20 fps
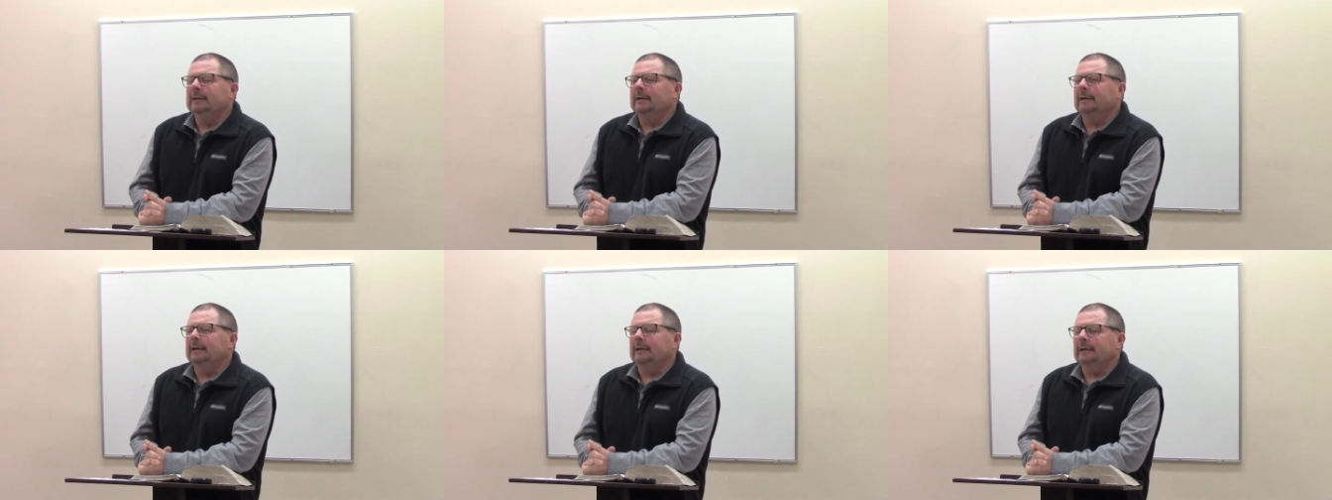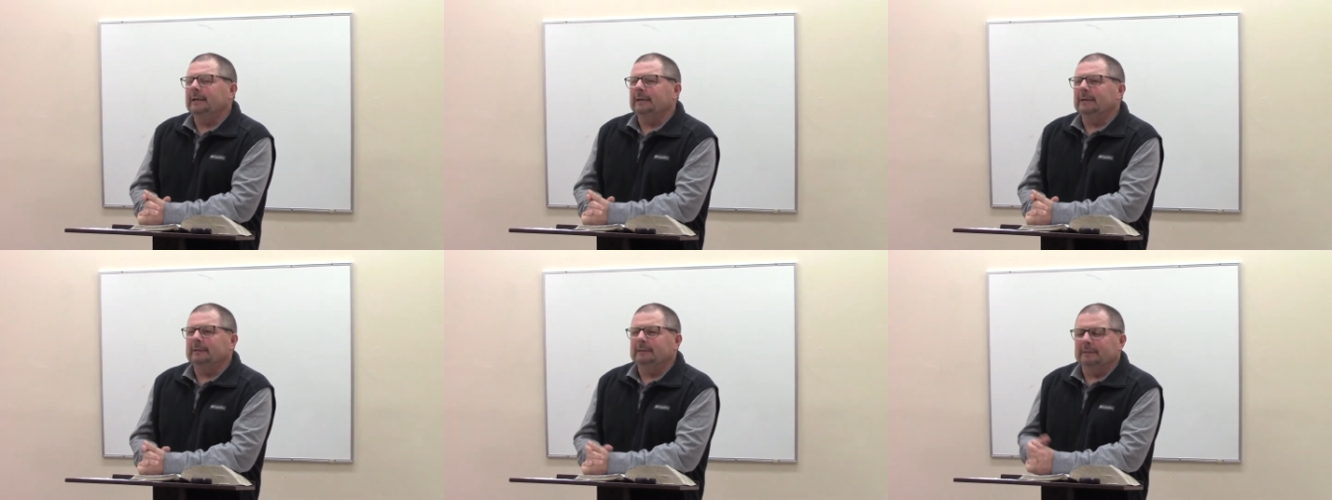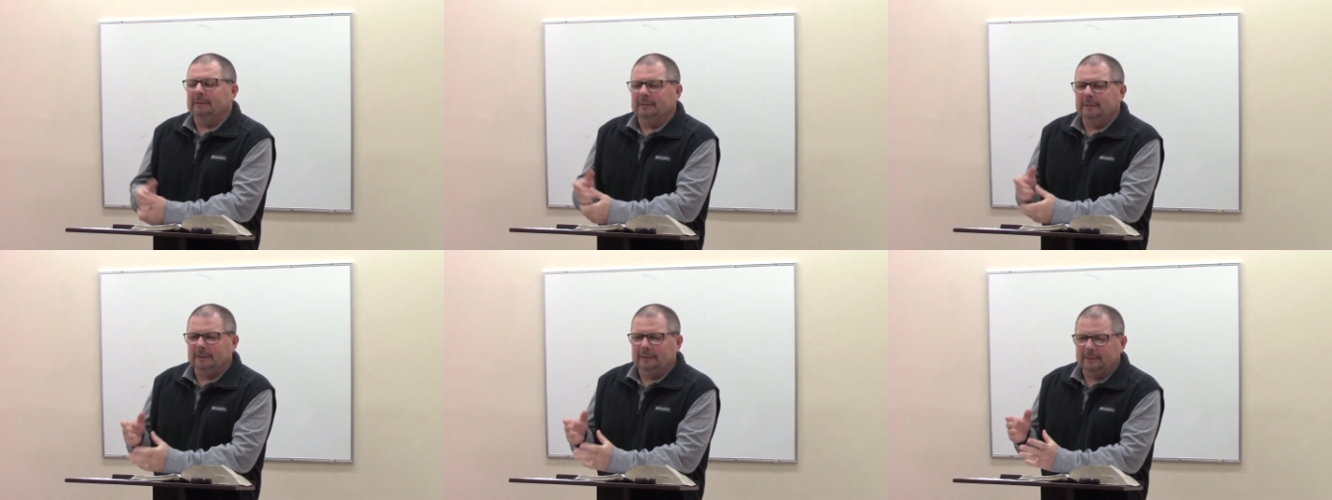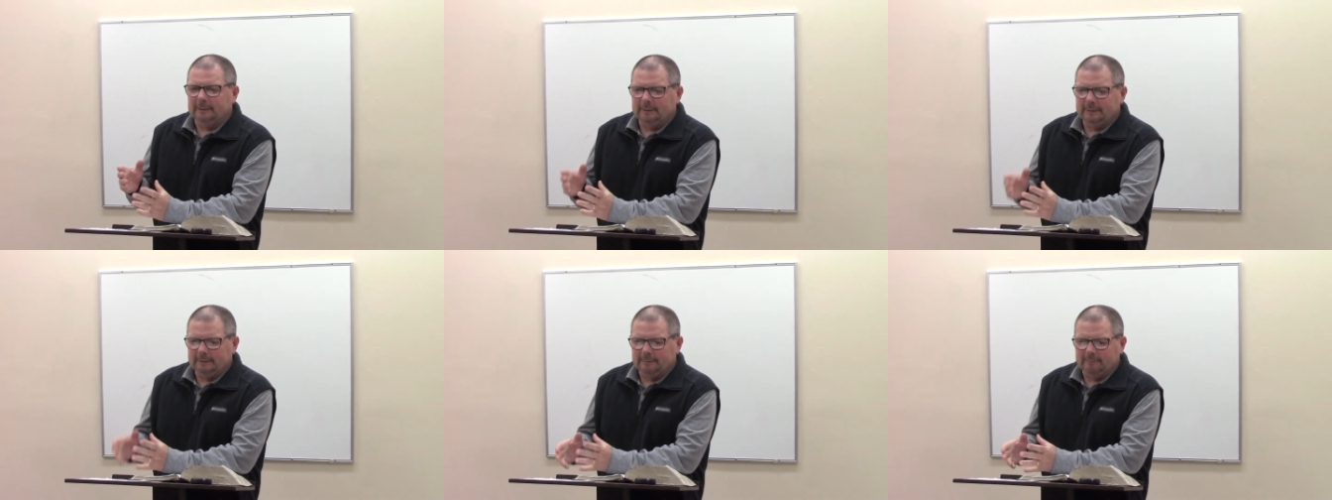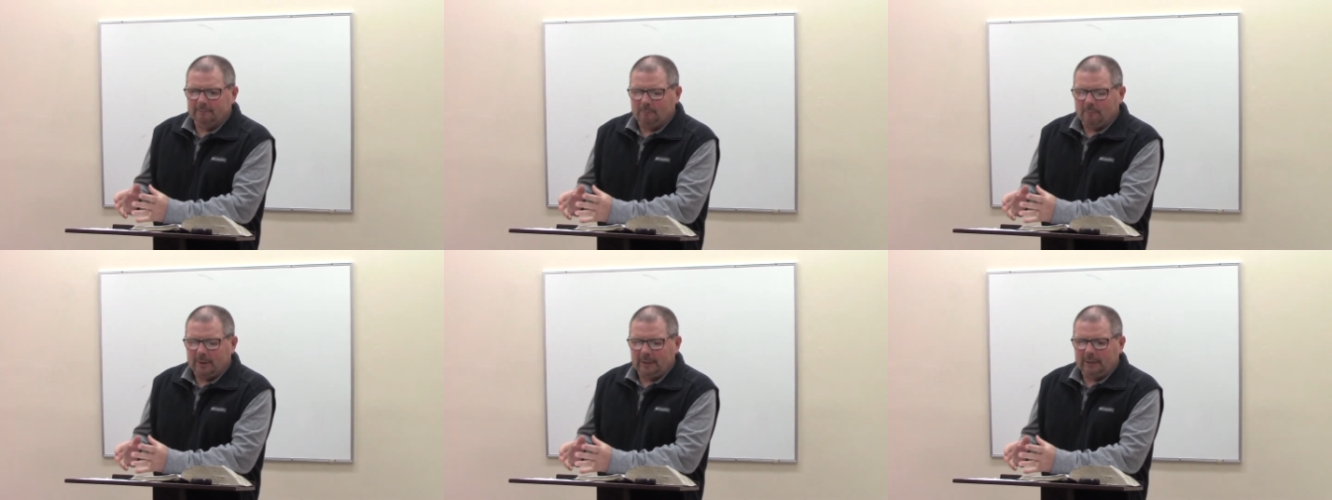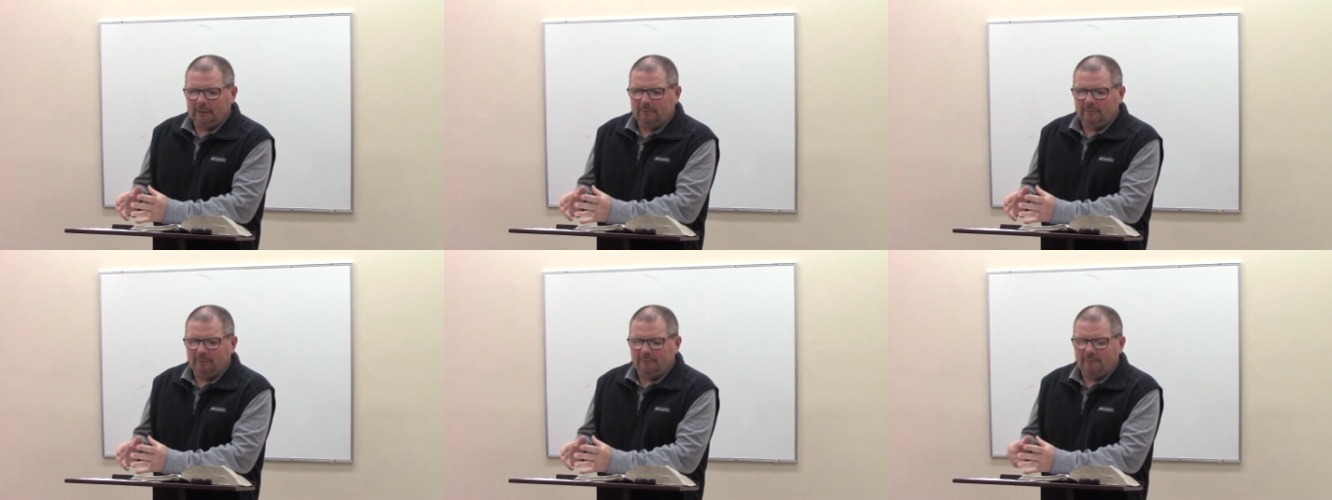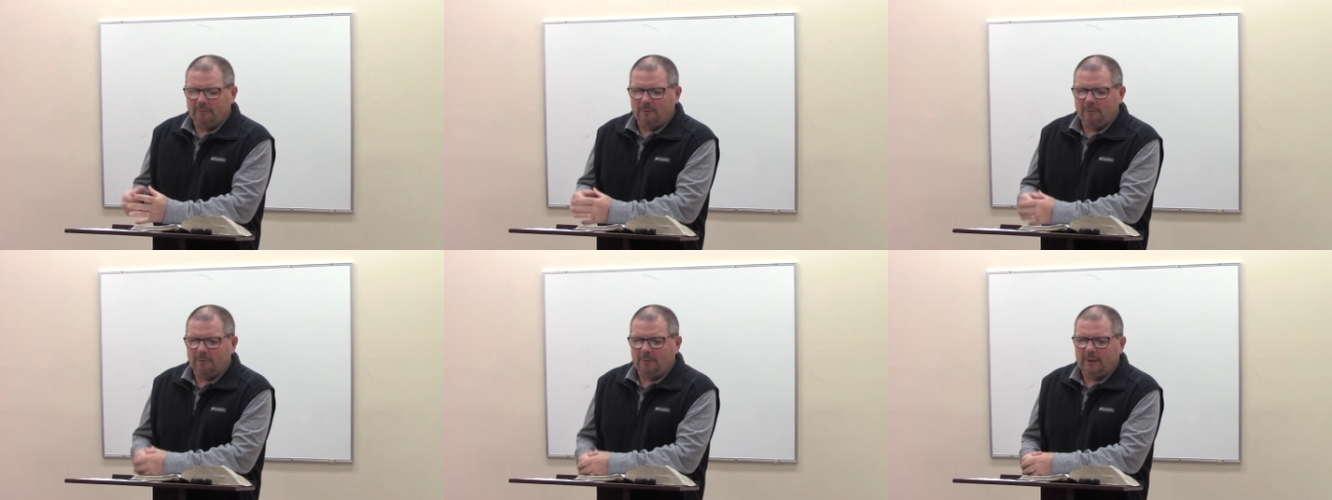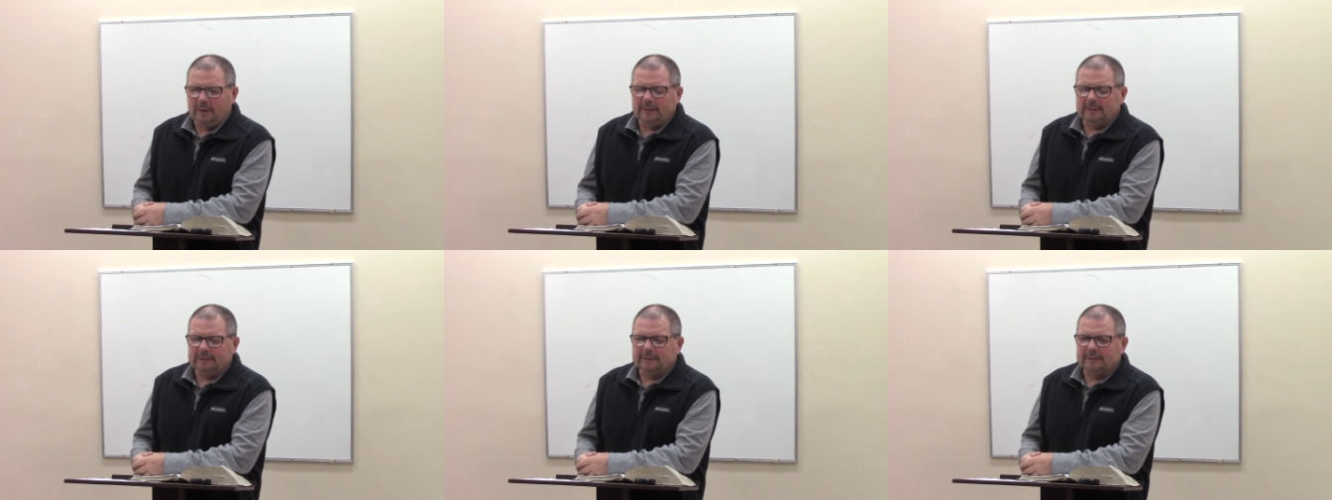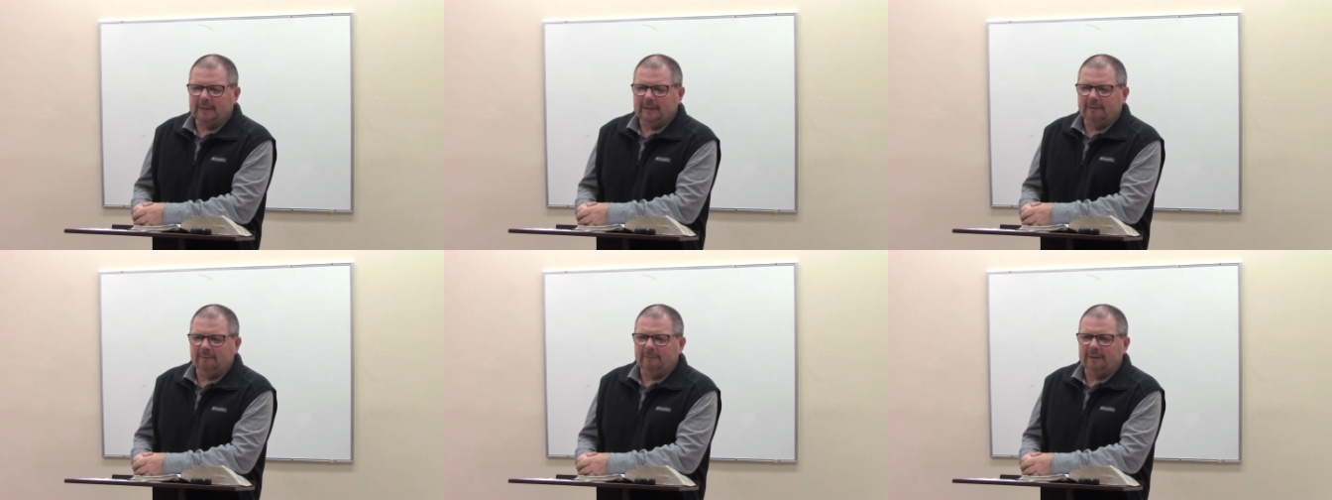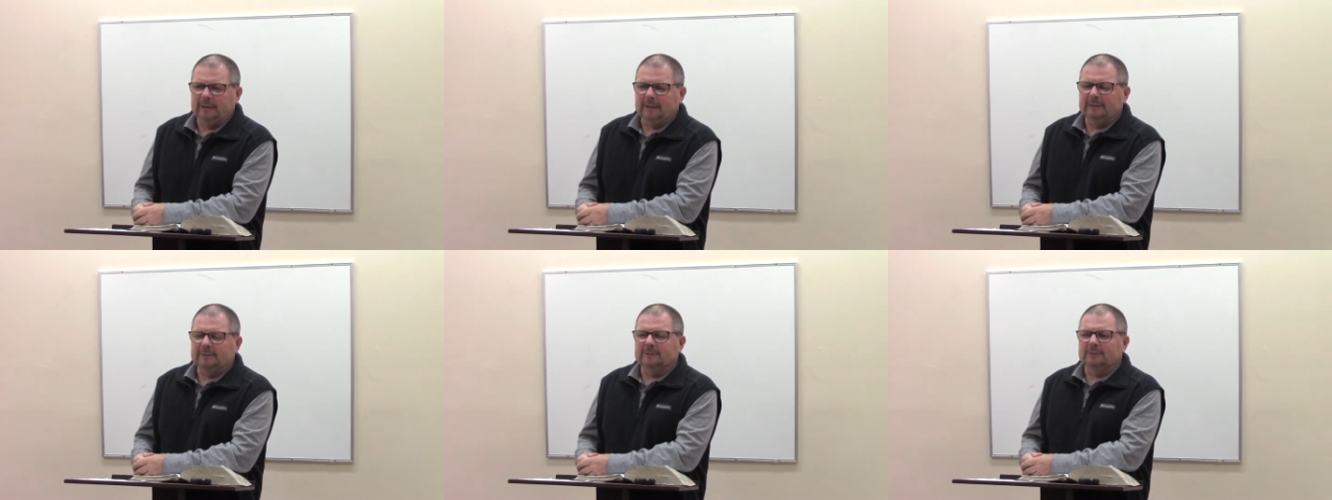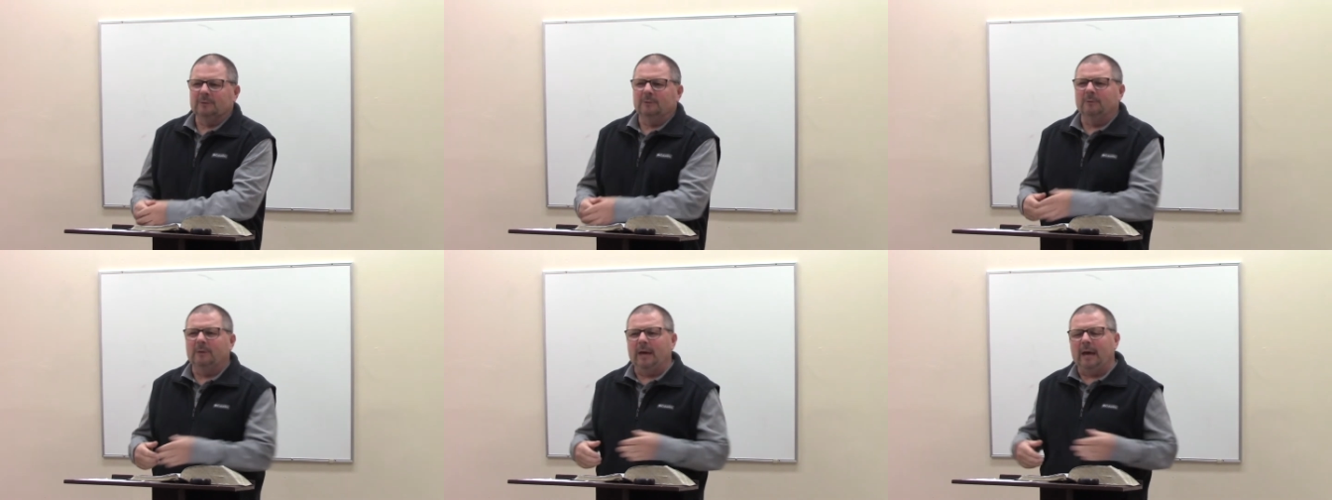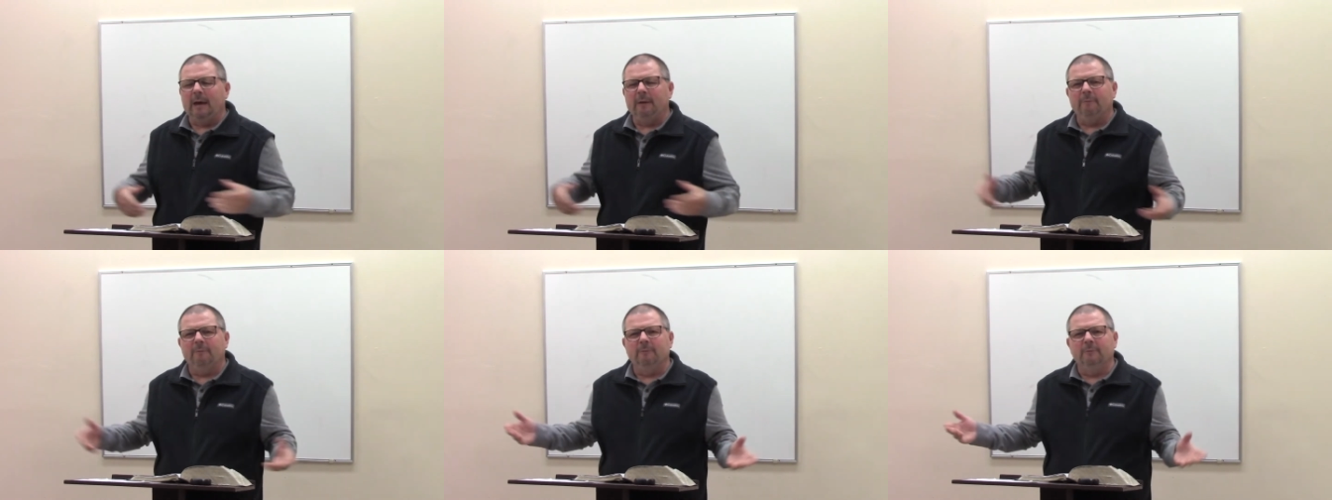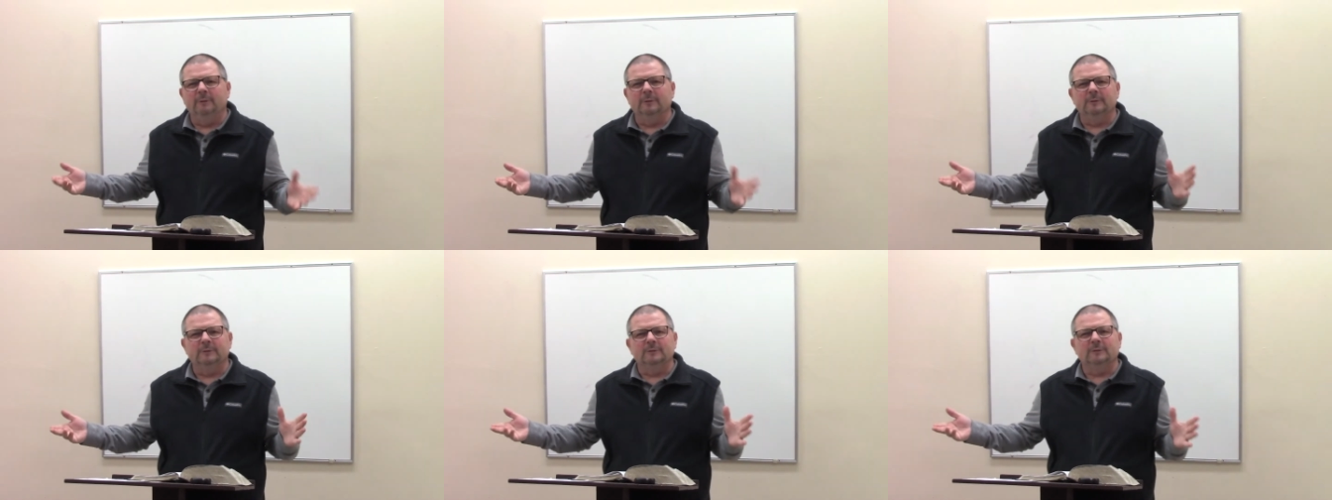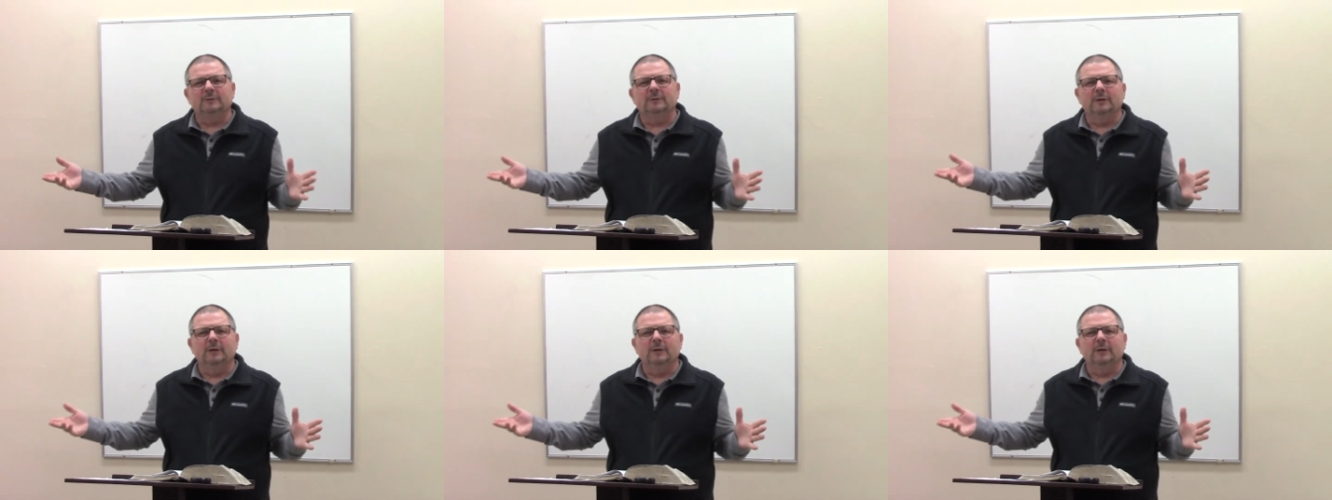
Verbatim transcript: uh, the Monday before Thanksgiving. And so that was